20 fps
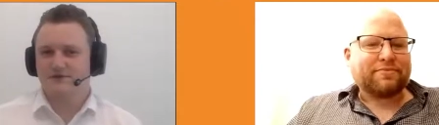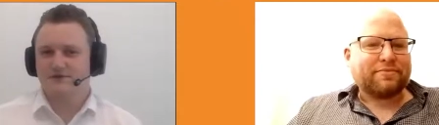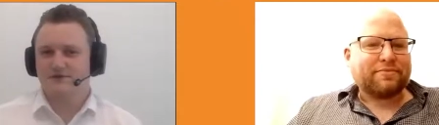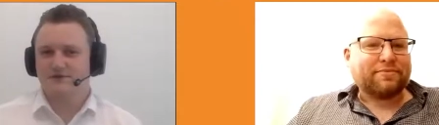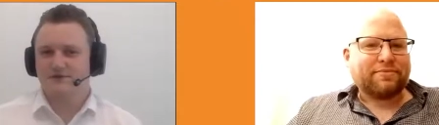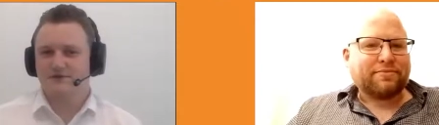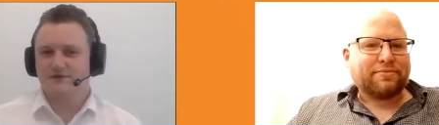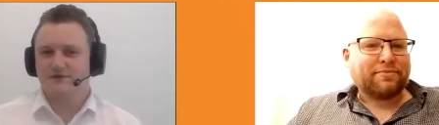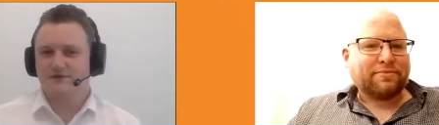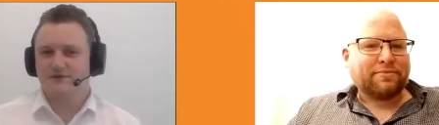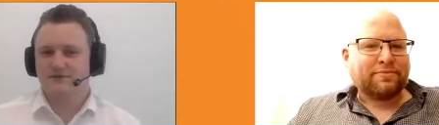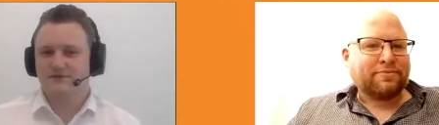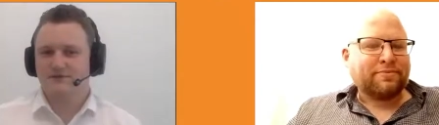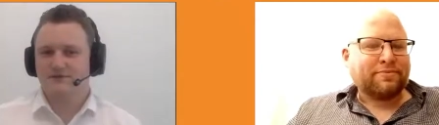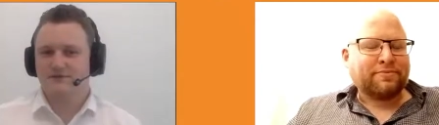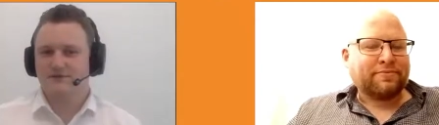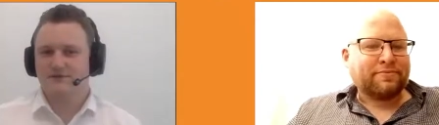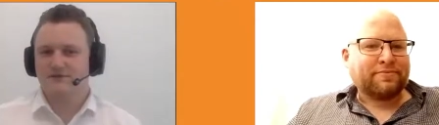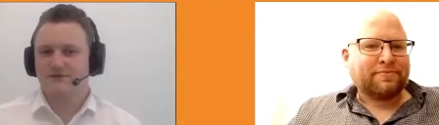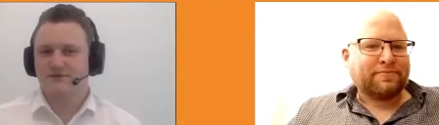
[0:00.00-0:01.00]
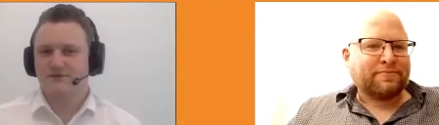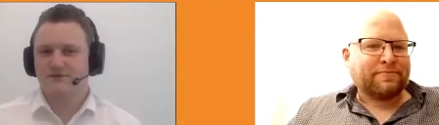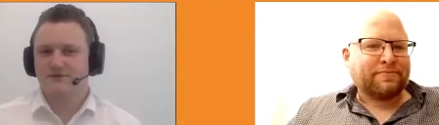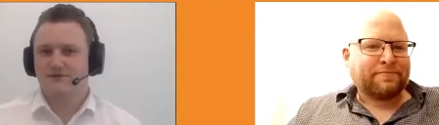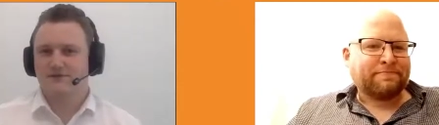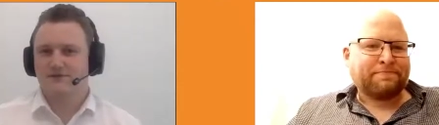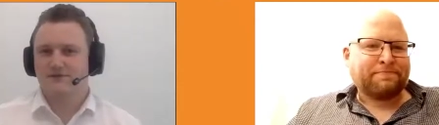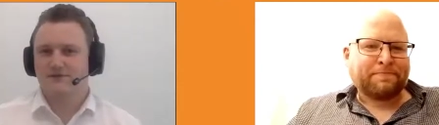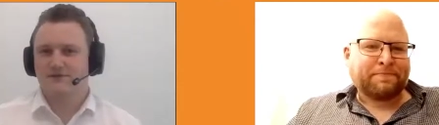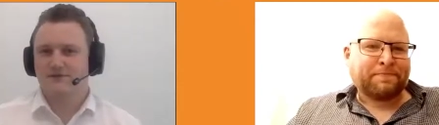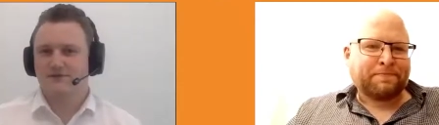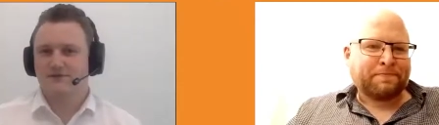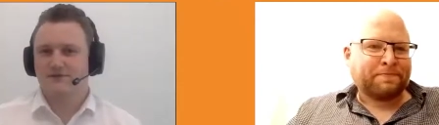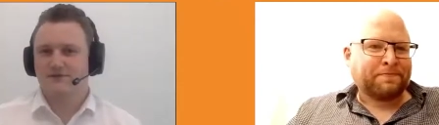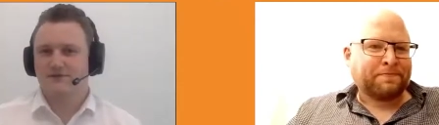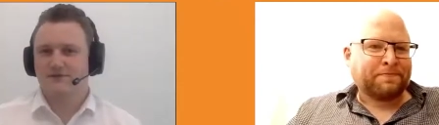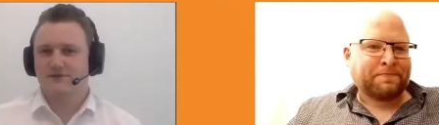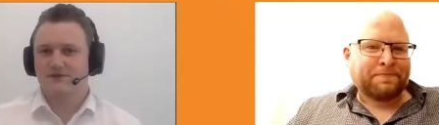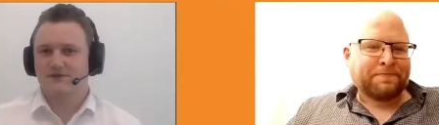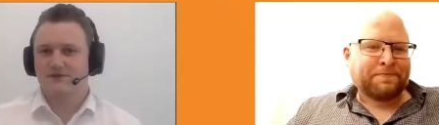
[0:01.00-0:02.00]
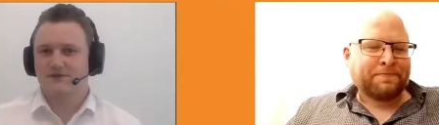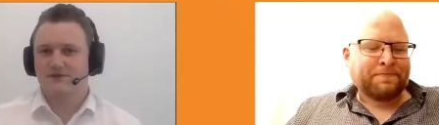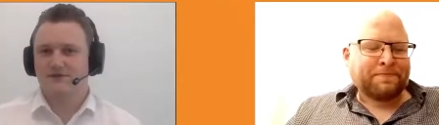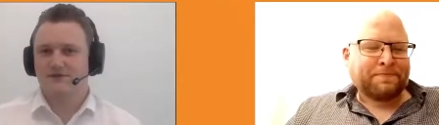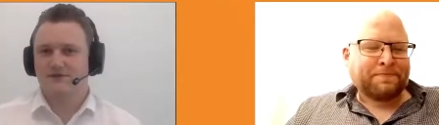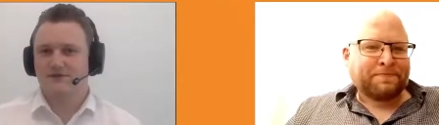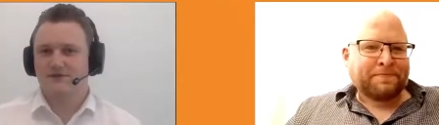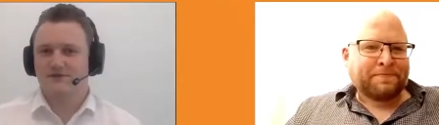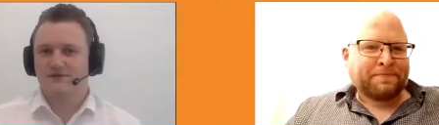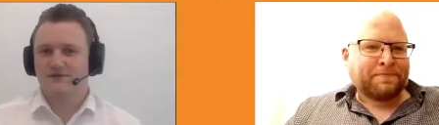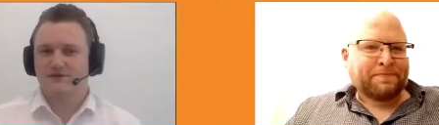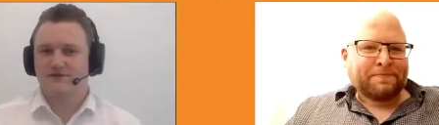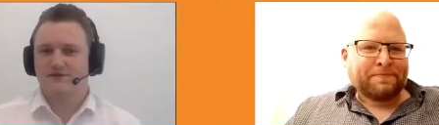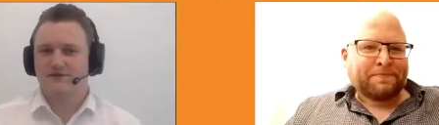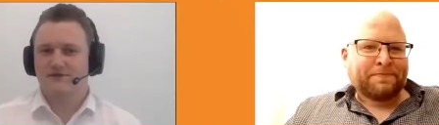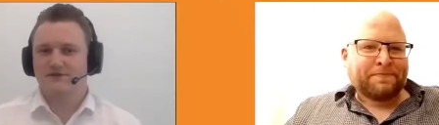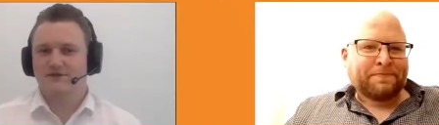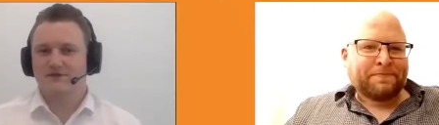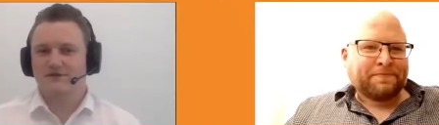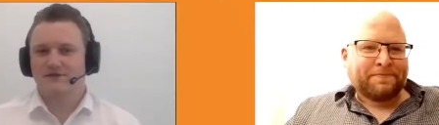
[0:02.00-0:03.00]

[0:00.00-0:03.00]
[no speech]